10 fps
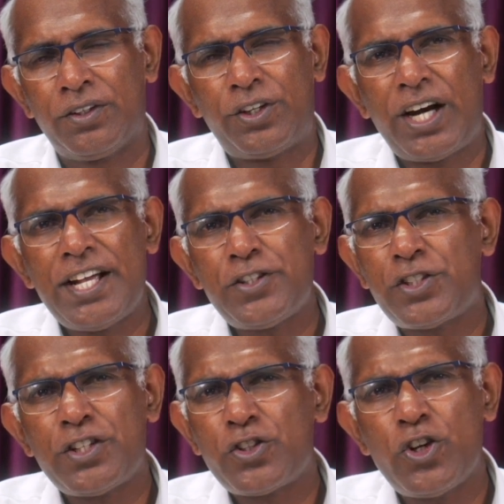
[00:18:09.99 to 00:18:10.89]

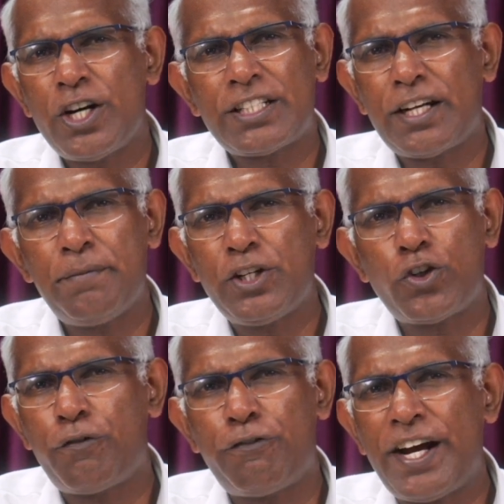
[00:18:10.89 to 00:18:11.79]
Christ is not coming
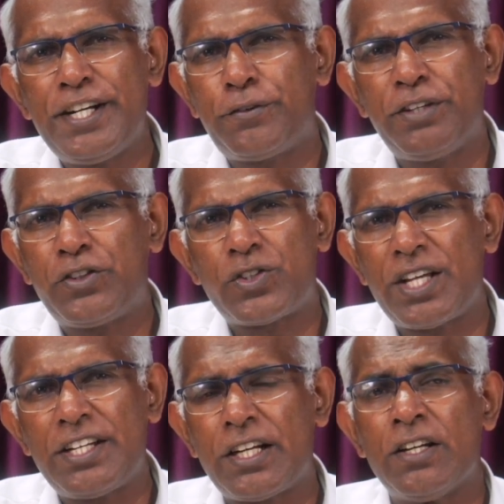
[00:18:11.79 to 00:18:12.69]
to fight with
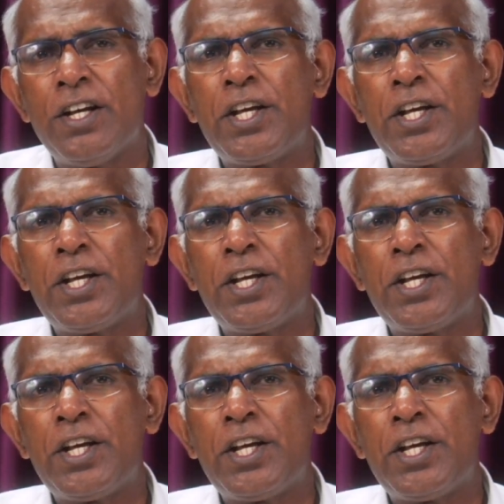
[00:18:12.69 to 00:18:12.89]
Satan.